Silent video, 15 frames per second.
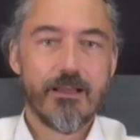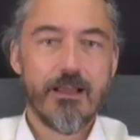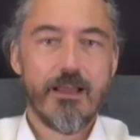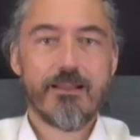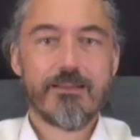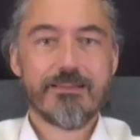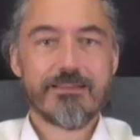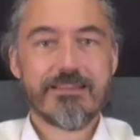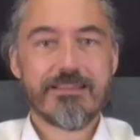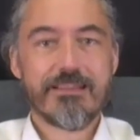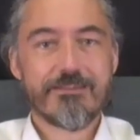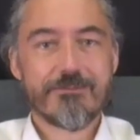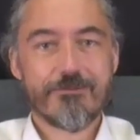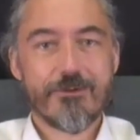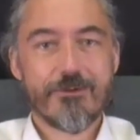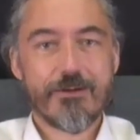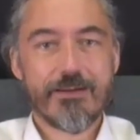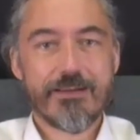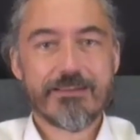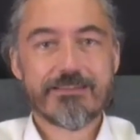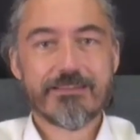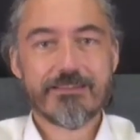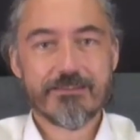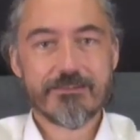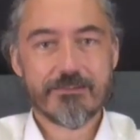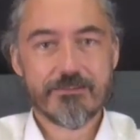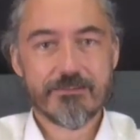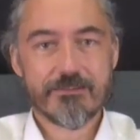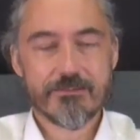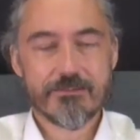And the scenes of our
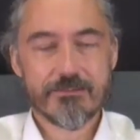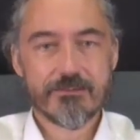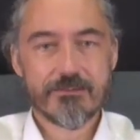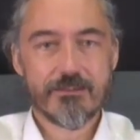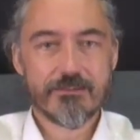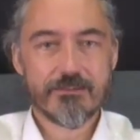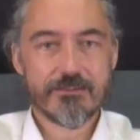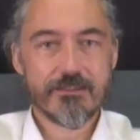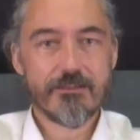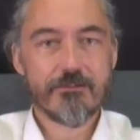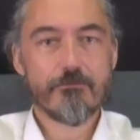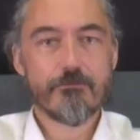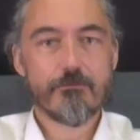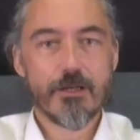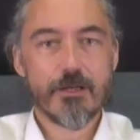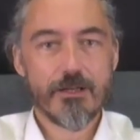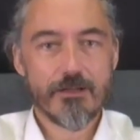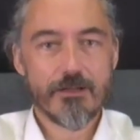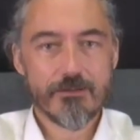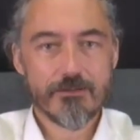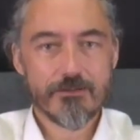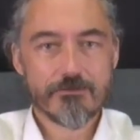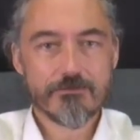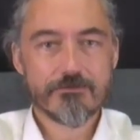ancestors are still playing